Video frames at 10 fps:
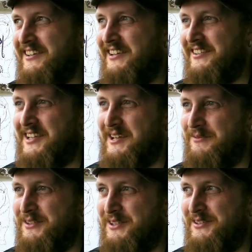ideas came
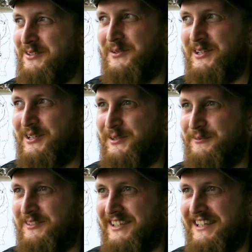first, the work
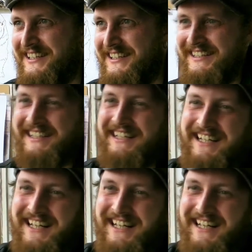comes second.